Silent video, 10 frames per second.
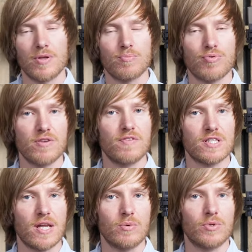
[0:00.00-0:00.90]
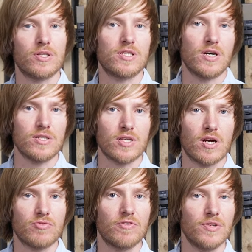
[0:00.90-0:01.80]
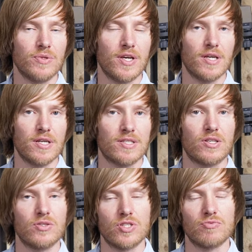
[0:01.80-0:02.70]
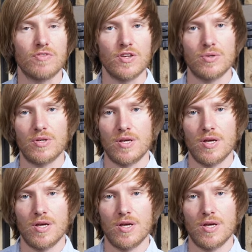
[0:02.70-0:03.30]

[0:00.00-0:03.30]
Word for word: by the previous Lakewood guitars that I've reviewed here at Acoustic Review,